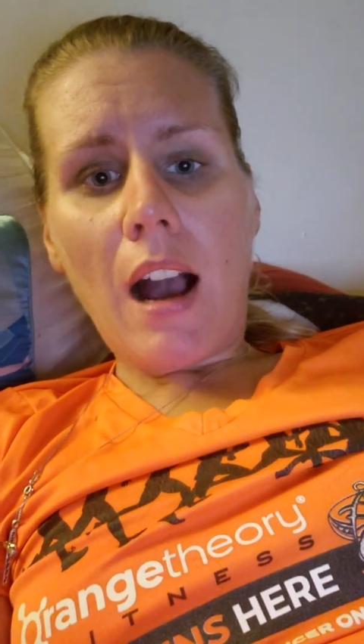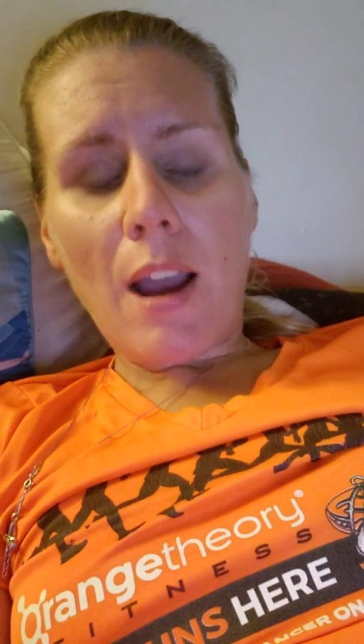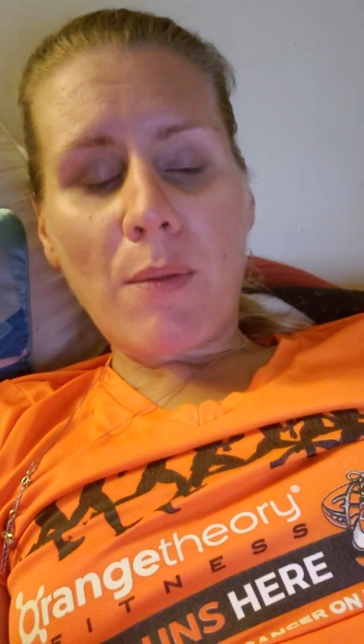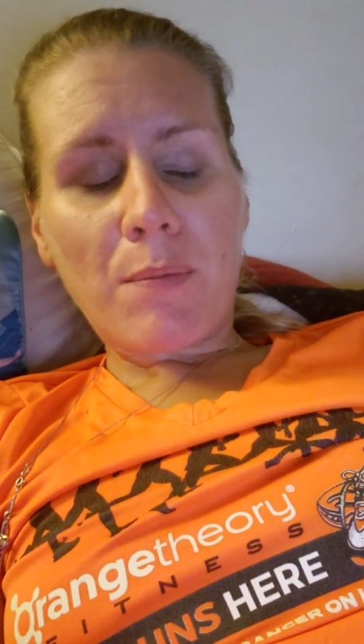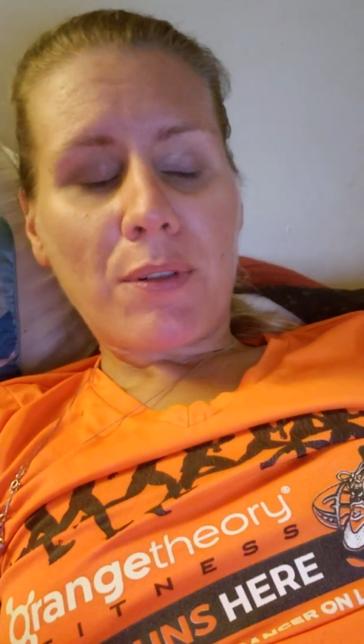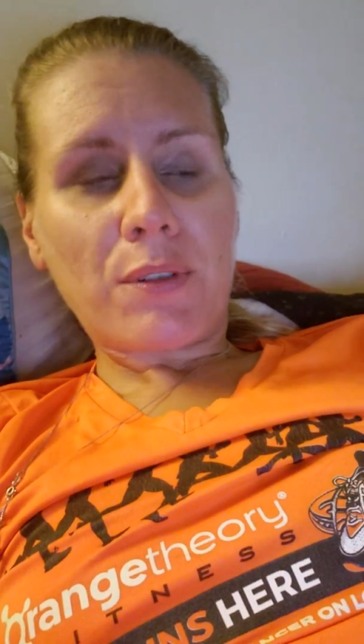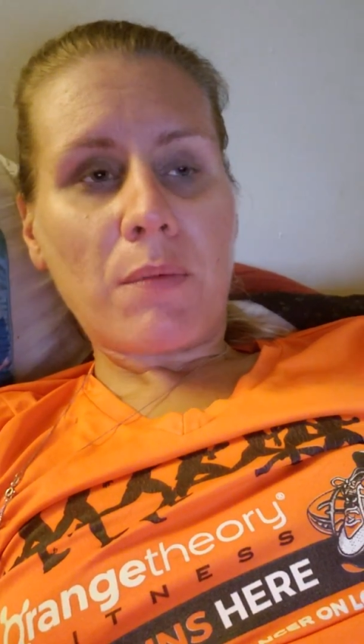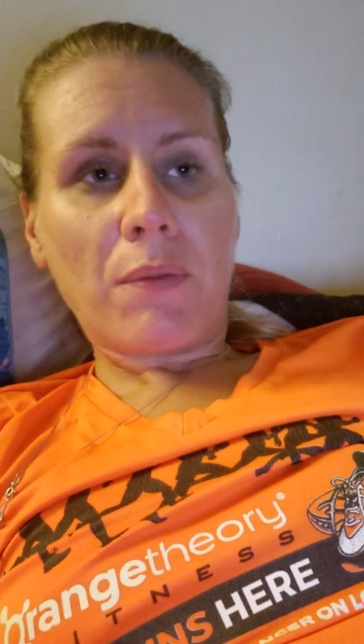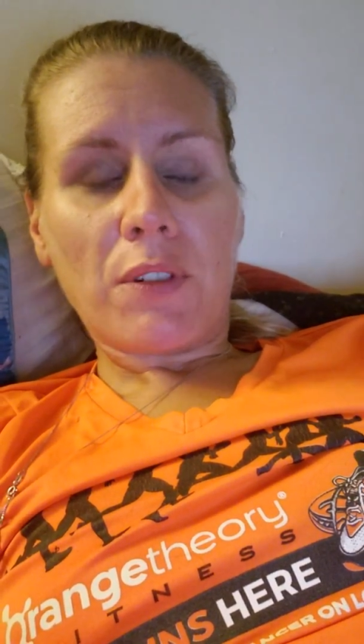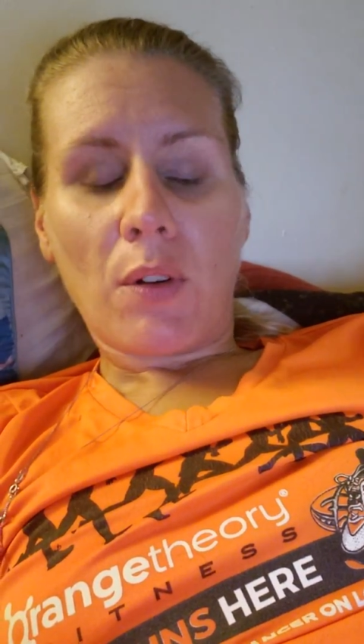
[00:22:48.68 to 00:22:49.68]
I would
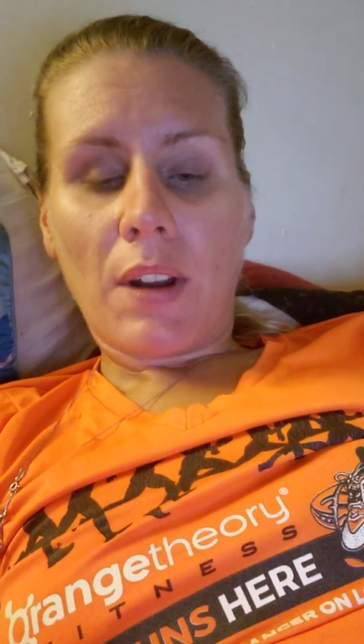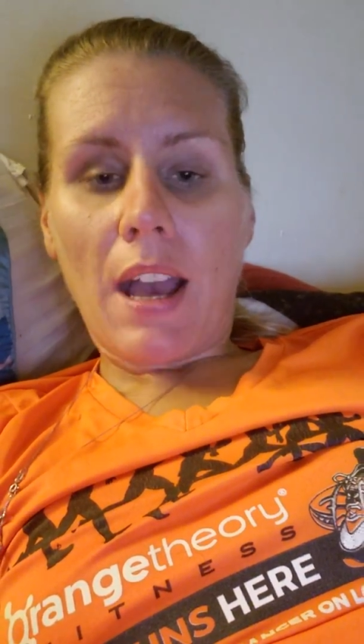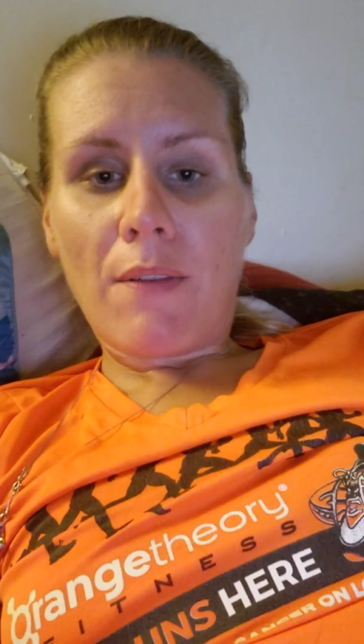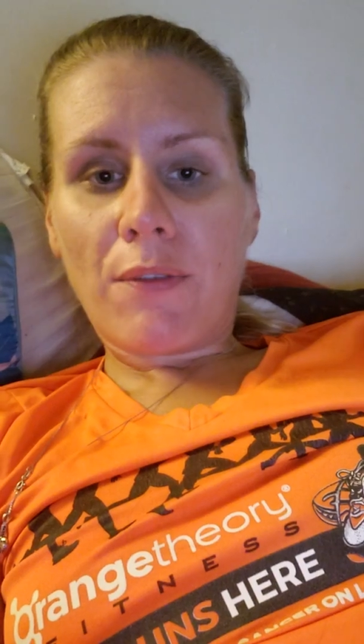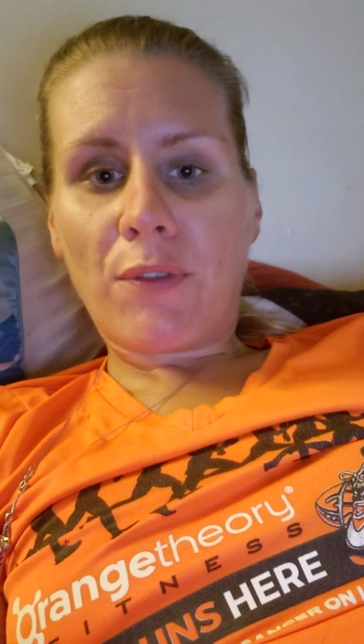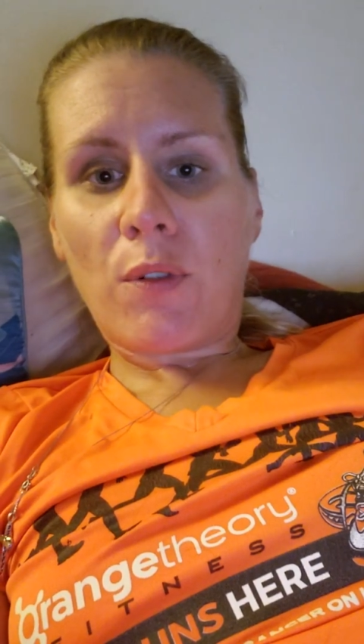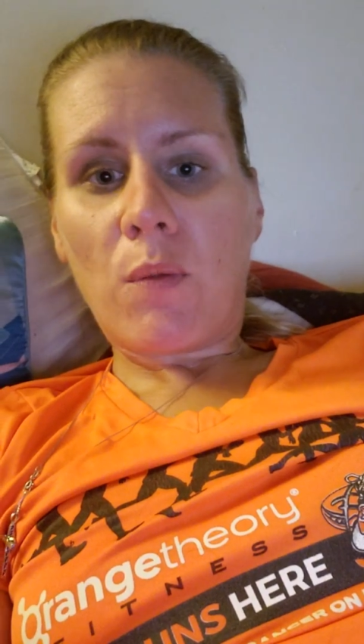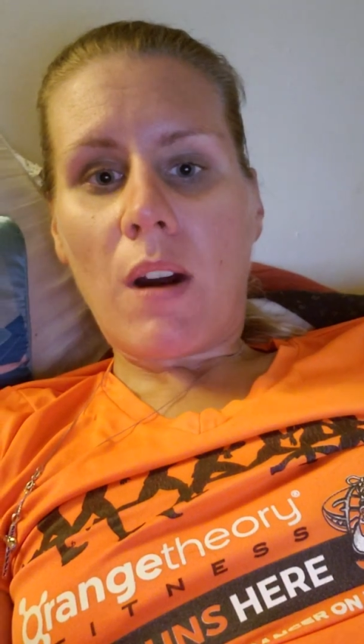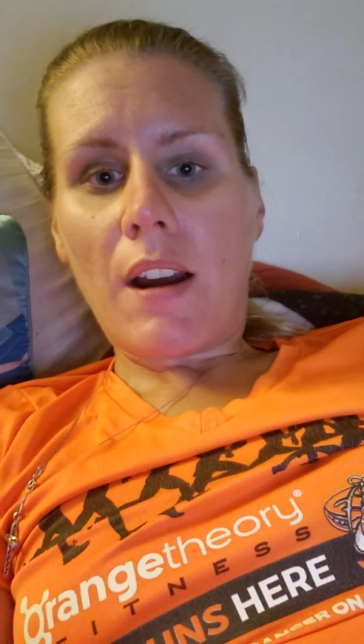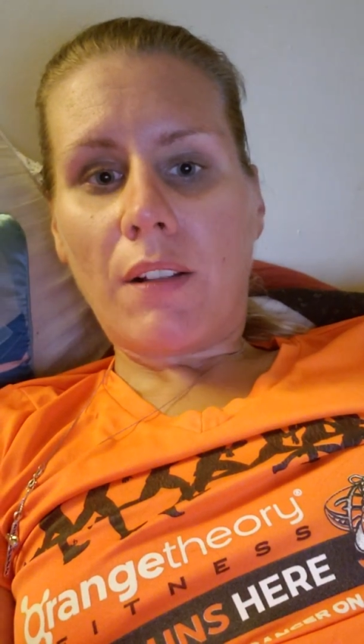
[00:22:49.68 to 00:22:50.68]
presume if you don't have it for a
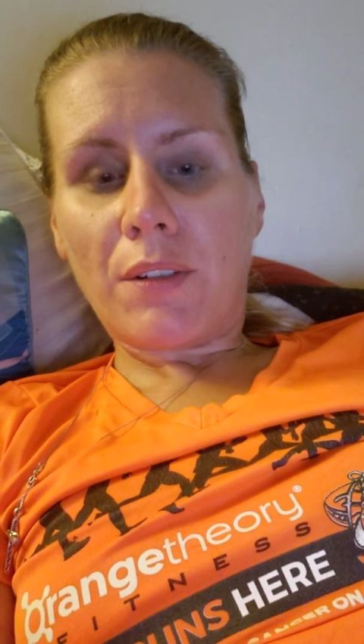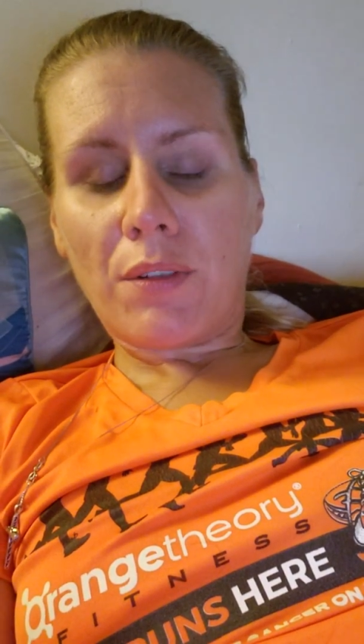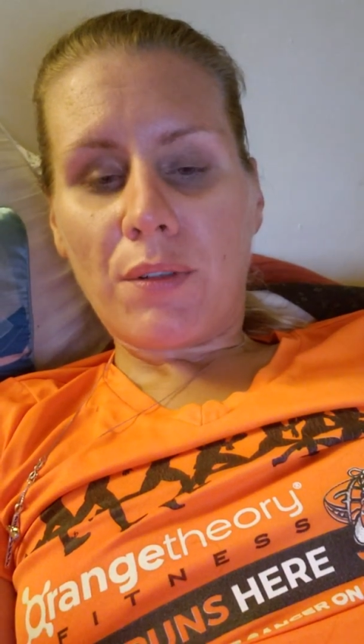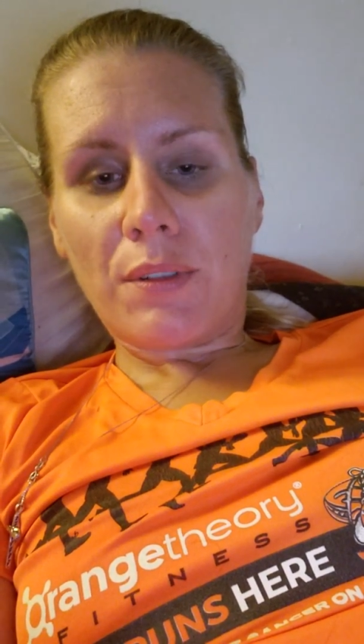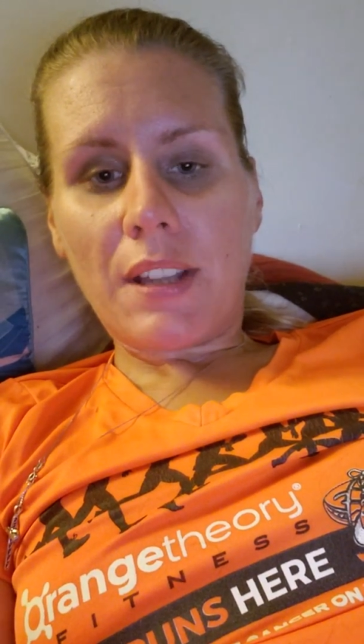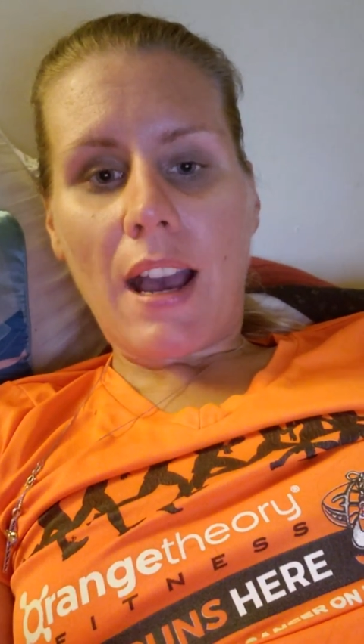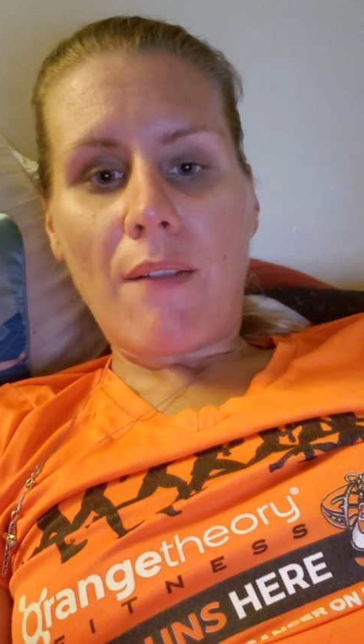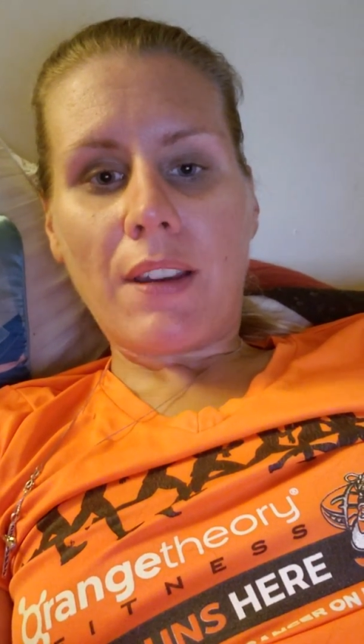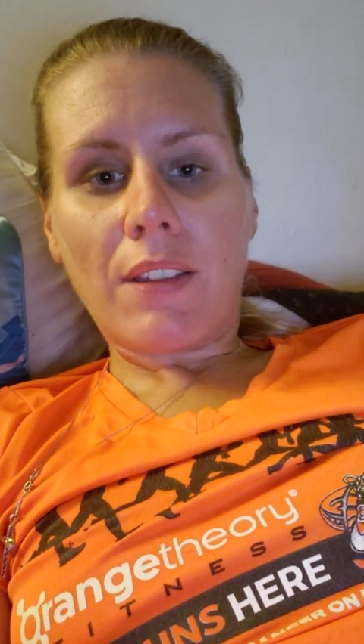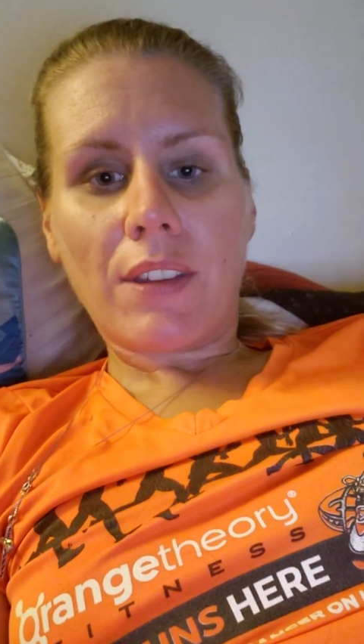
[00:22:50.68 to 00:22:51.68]
while and you're used to
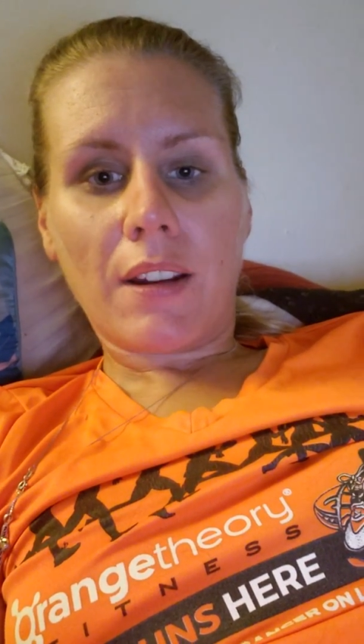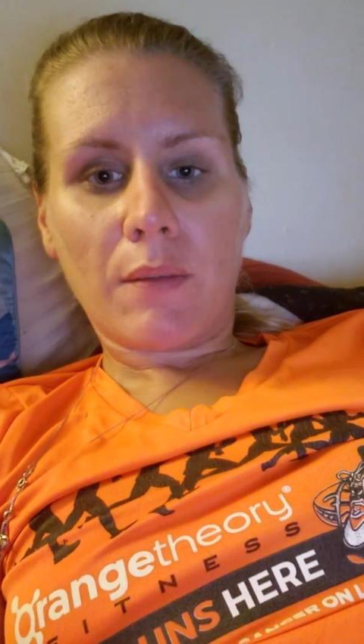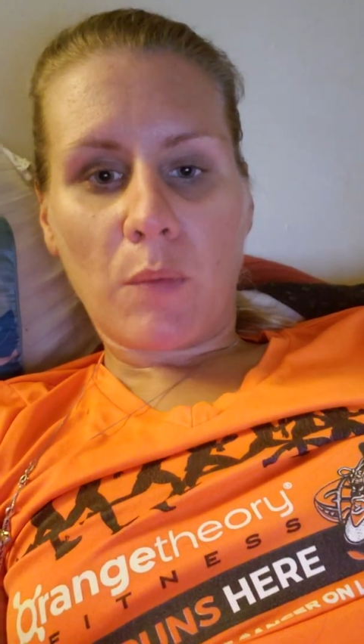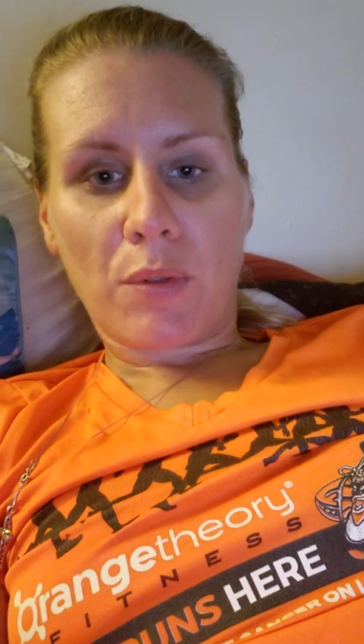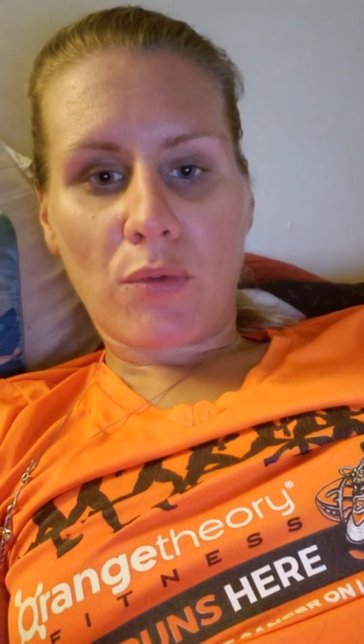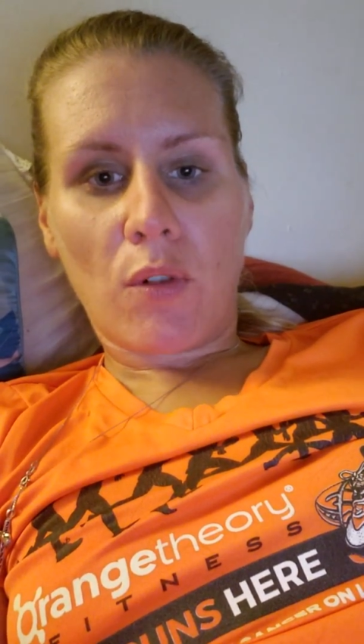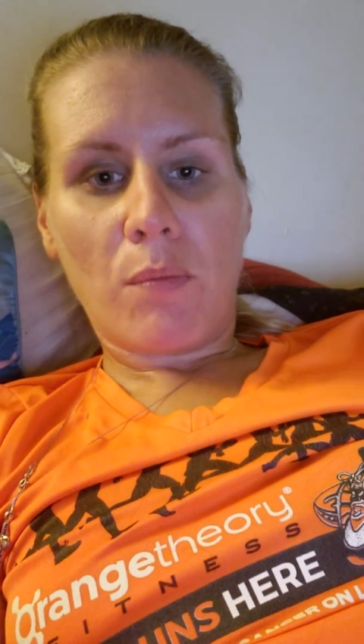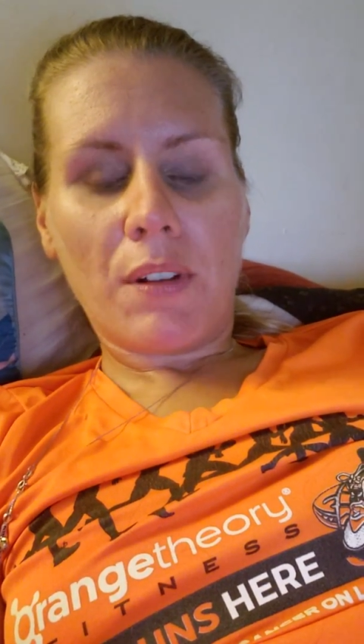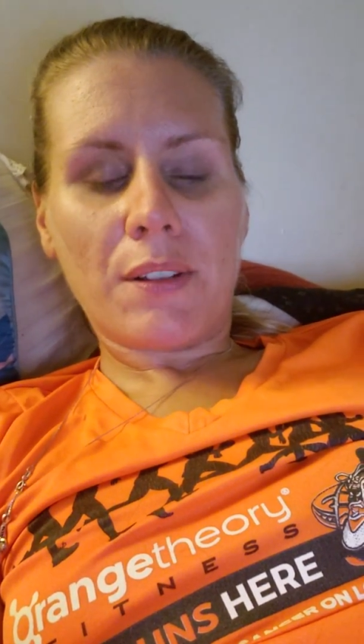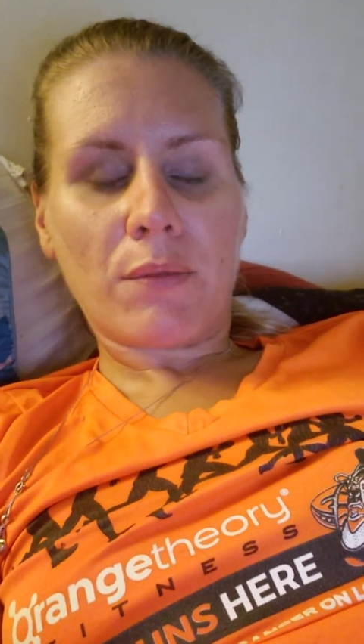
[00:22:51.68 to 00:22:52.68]
having it, then withdrawal
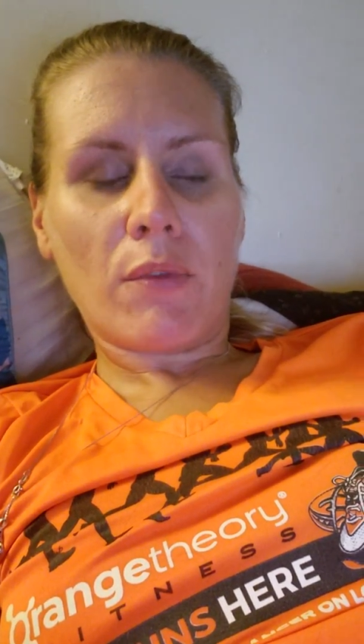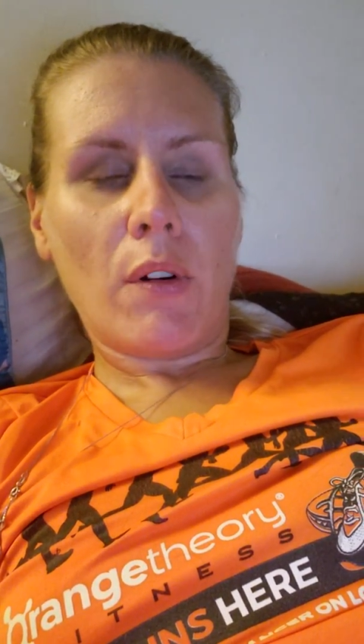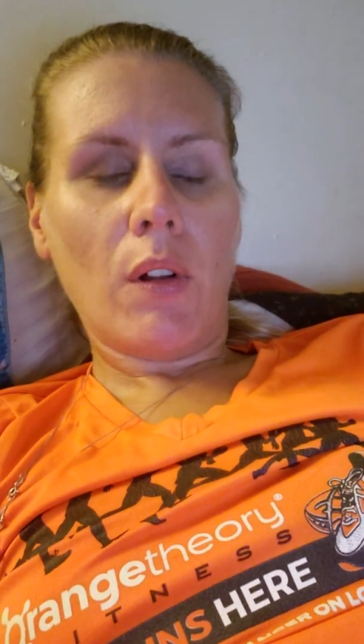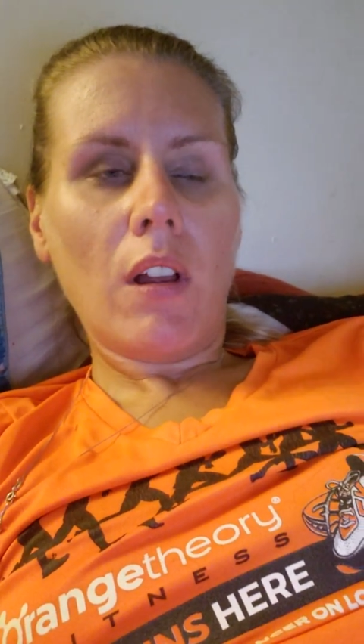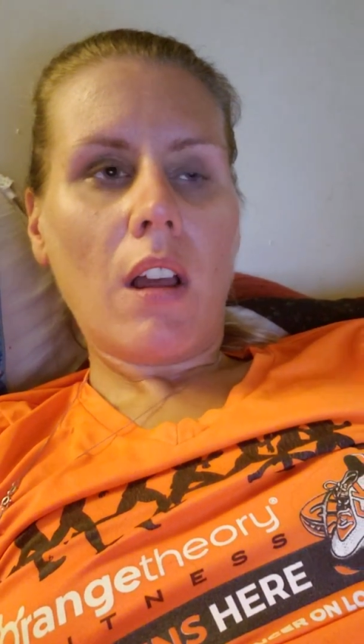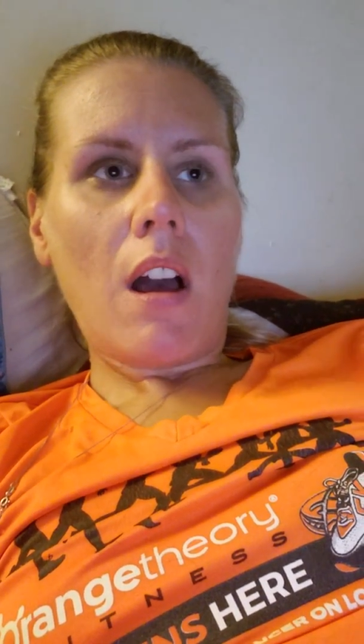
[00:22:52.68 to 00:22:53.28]
plays a role.